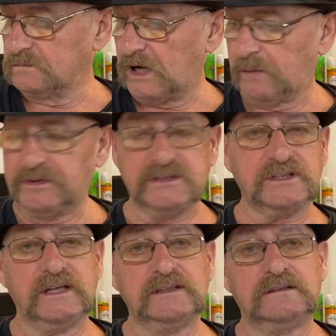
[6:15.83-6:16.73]
I'll be
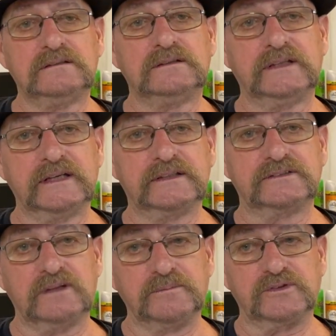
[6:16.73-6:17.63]
excited to get this
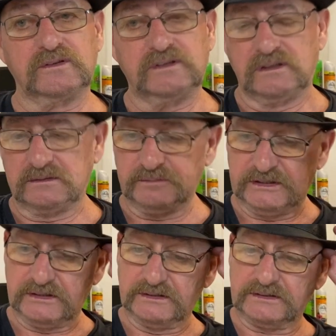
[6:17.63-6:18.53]
dump truck done
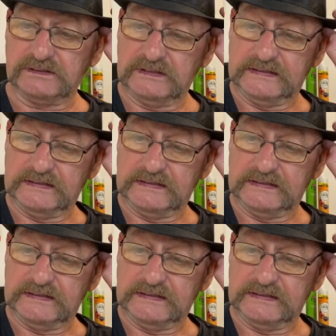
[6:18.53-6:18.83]
because